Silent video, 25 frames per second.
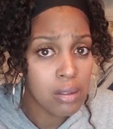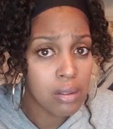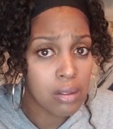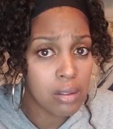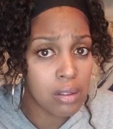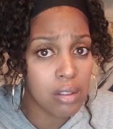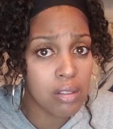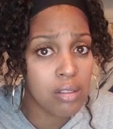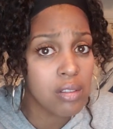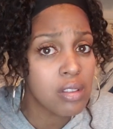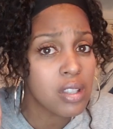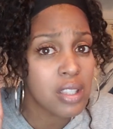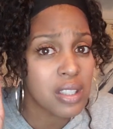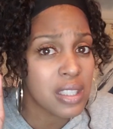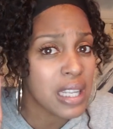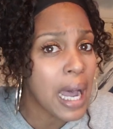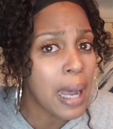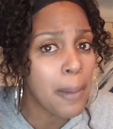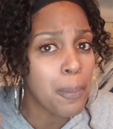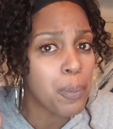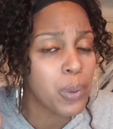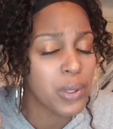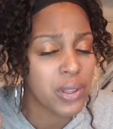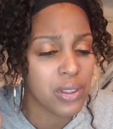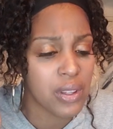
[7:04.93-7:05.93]
You need to
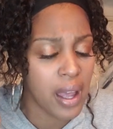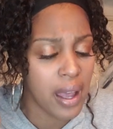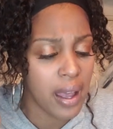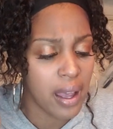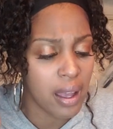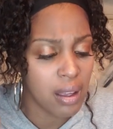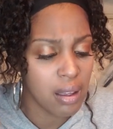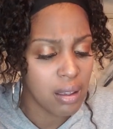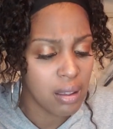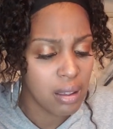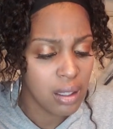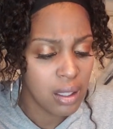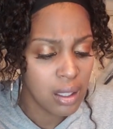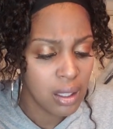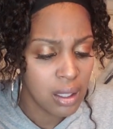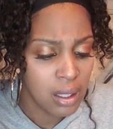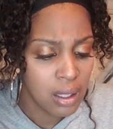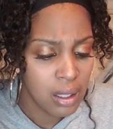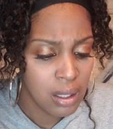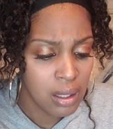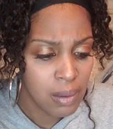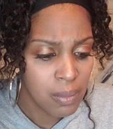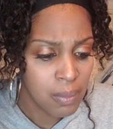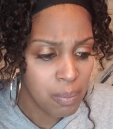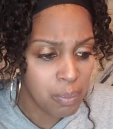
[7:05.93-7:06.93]
stop with that.
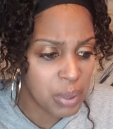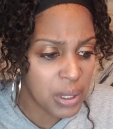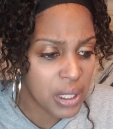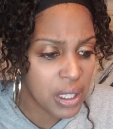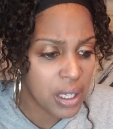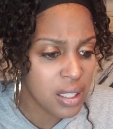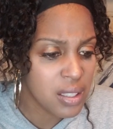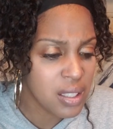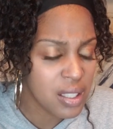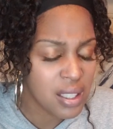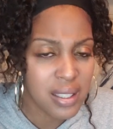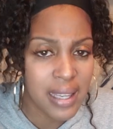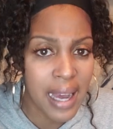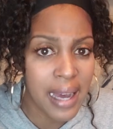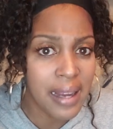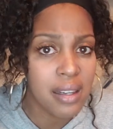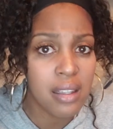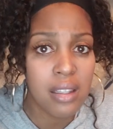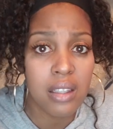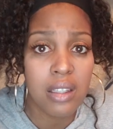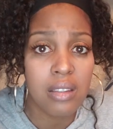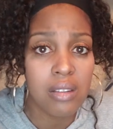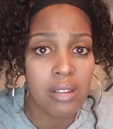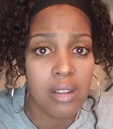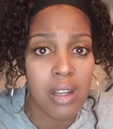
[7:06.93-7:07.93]
Because it's not a
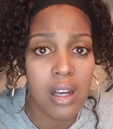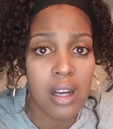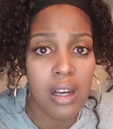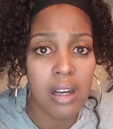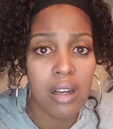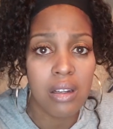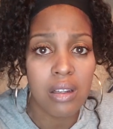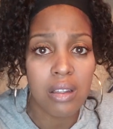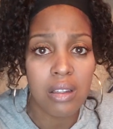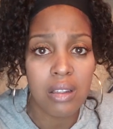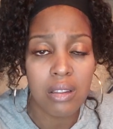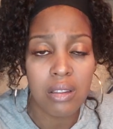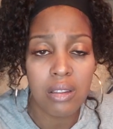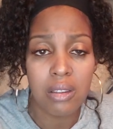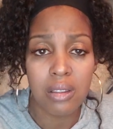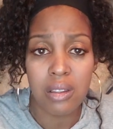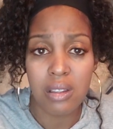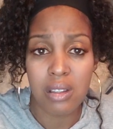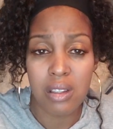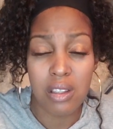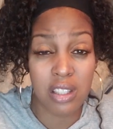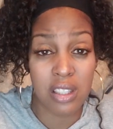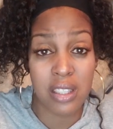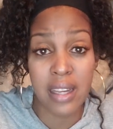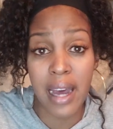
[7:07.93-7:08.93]
good look.
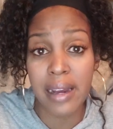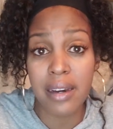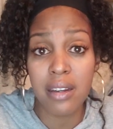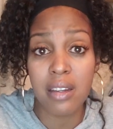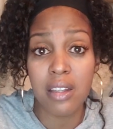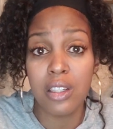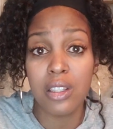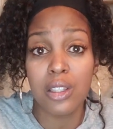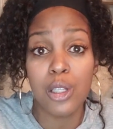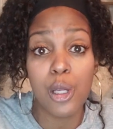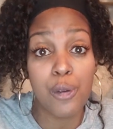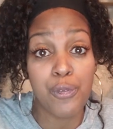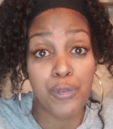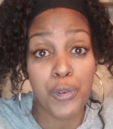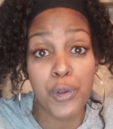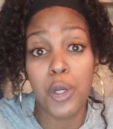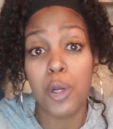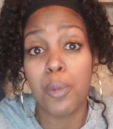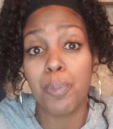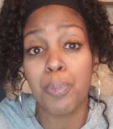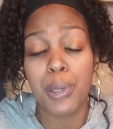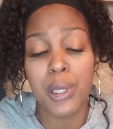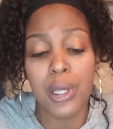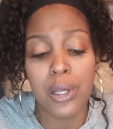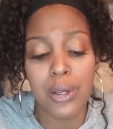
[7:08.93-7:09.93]
It's not a good look for
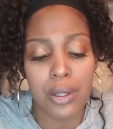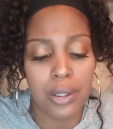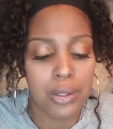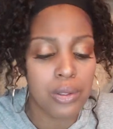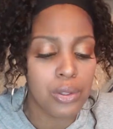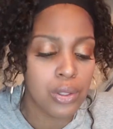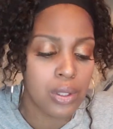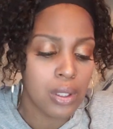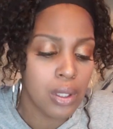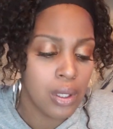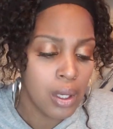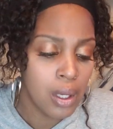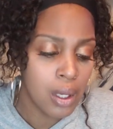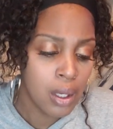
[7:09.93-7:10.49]
your peers.